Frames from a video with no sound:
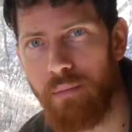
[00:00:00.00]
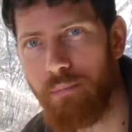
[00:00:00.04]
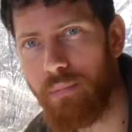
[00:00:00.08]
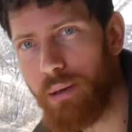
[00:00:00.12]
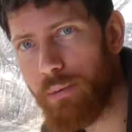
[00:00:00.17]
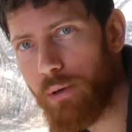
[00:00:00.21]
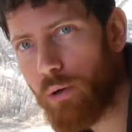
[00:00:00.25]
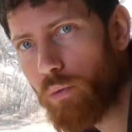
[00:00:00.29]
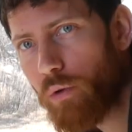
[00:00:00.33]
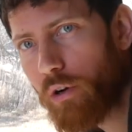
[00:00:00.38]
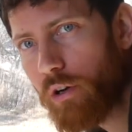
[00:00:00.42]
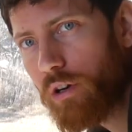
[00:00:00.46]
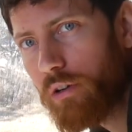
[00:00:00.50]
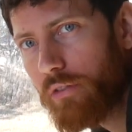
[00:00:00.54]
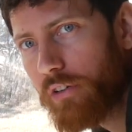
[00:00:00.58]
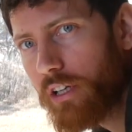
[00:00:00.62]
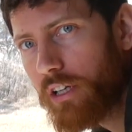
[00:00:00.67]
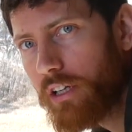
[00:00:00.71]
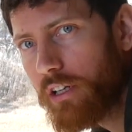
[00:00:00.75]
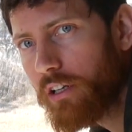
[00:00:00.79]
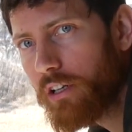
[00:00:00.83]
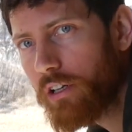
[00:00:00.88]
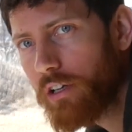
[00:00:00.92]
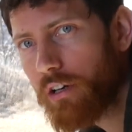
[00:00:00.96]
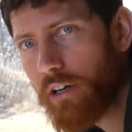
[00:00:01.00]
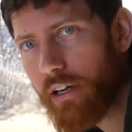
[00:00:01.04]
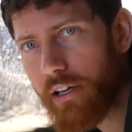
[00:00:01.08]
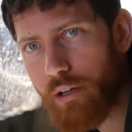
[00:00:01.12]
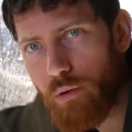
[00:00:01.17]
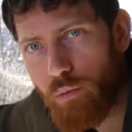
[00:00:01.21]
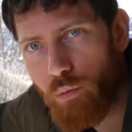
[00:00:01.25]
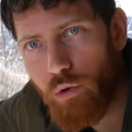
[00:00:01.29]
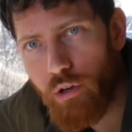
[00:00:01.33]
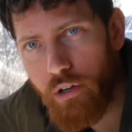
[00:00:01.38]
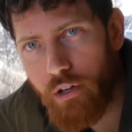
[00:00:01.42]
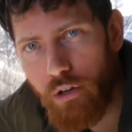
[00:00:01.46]
maybe one over here
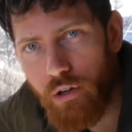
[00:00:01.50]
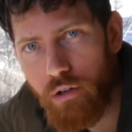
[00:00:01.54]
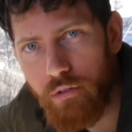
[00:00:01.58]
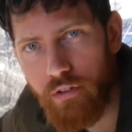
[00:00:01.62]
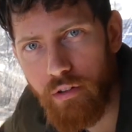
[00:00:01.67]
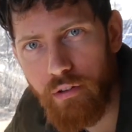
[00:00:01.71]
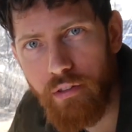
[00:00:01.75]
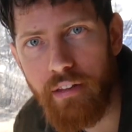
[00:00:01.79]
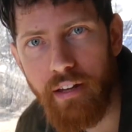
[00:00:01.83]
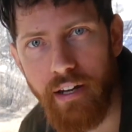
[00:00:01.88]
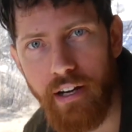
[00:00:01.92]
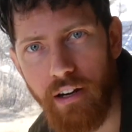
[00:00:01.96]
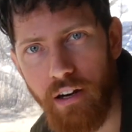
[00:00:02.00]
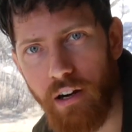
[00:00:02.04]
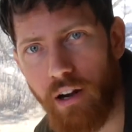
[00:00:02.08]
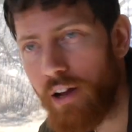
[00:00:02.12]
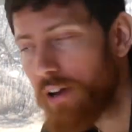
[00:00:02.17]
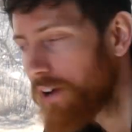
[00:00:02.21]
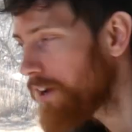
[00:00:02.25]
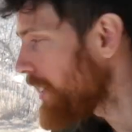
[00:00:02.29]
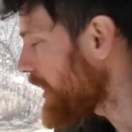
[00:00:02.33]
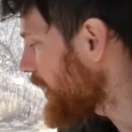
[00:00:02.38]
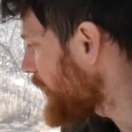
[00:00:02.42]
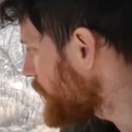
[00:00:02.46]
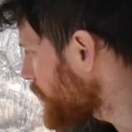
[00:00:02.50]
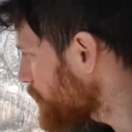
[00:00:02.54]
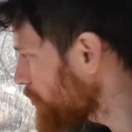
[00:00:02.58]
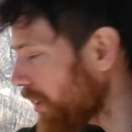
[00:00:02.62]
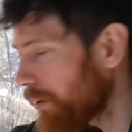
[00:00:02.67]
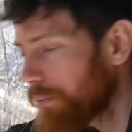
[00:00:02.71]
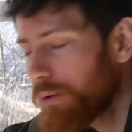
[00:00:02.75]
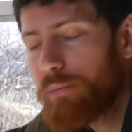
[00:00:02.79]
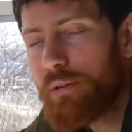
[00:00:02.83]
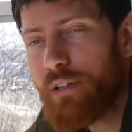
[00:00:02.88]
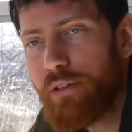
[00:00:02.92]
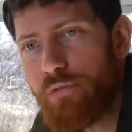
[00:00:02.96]
and one over there. And they'll
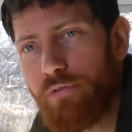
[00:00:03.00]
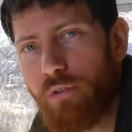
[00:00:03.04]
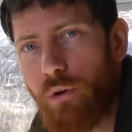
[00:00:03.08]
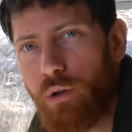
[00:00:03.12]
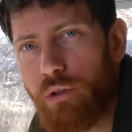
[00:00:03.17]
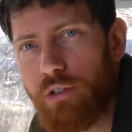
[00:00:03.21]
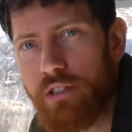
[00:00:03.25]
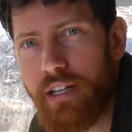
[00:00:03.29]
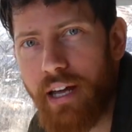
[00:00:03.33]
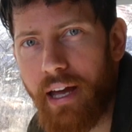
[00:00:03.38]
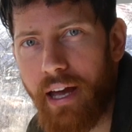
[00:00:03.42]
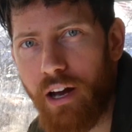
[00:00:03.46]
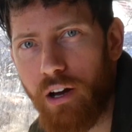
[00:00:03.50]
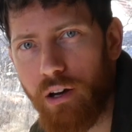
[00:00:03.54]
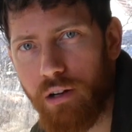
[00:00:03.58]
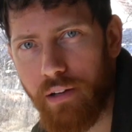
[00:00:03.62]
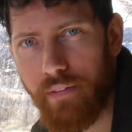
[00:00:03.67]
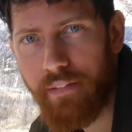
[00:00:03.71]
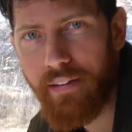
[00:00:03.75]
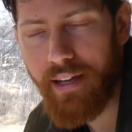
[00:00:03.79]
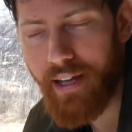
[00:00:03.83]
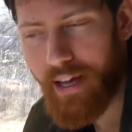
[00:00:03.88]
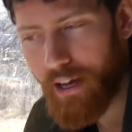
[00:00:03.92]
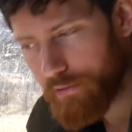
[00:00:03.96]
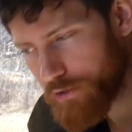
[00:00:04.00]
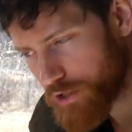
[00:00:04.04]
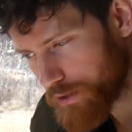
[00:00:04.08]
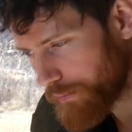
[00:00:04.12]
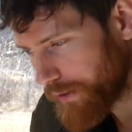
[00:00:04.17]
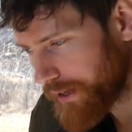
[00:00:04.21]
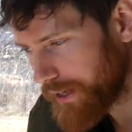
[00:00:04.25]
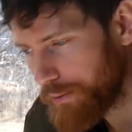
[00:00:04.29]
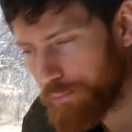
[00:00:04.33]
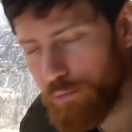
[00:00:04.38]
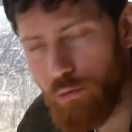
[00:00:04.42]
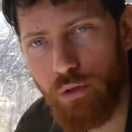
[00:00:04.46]
probably fold down and the couch
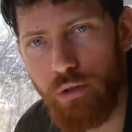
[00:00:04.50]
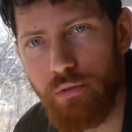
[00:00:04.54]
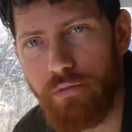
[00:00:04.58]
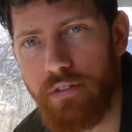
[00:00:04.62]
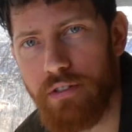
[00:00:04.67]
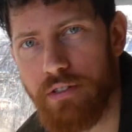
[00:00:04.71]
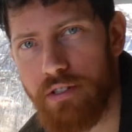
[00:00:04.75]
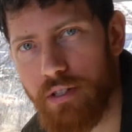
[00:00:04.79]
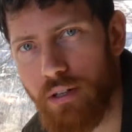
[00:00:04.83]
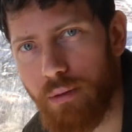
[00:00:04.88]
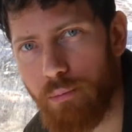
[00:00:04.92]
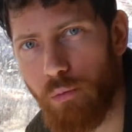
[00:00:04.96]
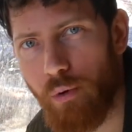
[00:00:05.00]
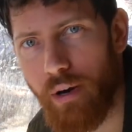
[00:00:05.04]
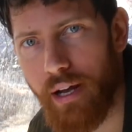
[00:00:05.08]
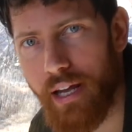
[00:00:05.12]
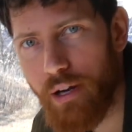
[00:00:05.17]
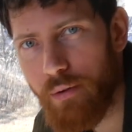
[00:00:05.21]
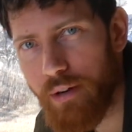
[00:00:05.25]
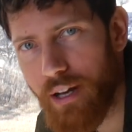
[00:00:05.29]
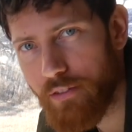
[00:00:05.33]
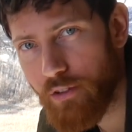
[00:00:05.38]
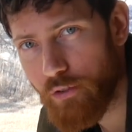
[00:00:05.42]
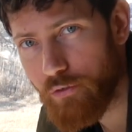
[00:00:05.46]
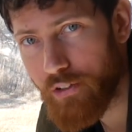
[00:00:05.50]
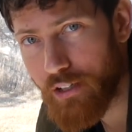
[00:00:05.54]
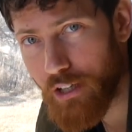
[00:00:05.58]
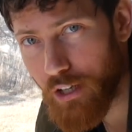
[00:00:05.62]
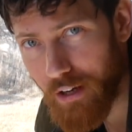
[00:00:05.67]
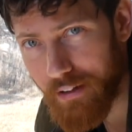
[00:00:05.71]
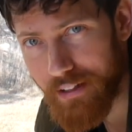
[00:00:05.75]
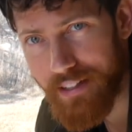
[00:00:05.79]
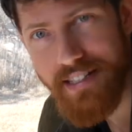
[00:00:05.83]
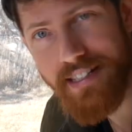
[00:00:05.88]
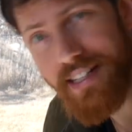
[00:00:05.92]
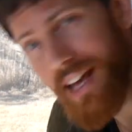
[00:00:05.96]
might move in some way. We have to figure
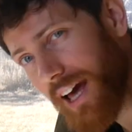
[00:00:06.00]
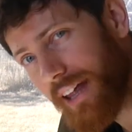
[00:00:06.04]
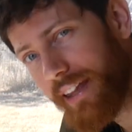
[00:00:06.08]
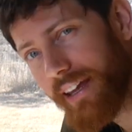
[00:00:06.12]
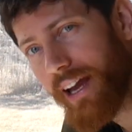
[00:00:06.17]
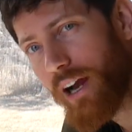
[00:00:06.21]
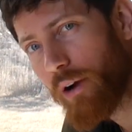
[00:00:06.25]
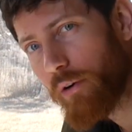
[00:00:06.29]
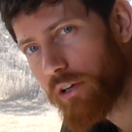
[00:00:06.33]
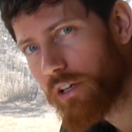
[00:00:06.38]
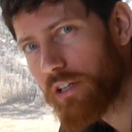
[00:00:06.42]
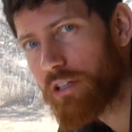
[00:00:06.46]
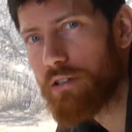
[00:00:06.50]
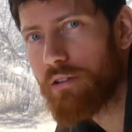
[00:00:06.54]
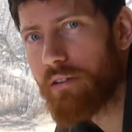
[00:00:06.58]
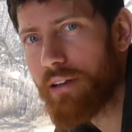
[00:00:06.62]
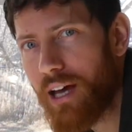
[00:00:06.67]
out exactly how we're gonna do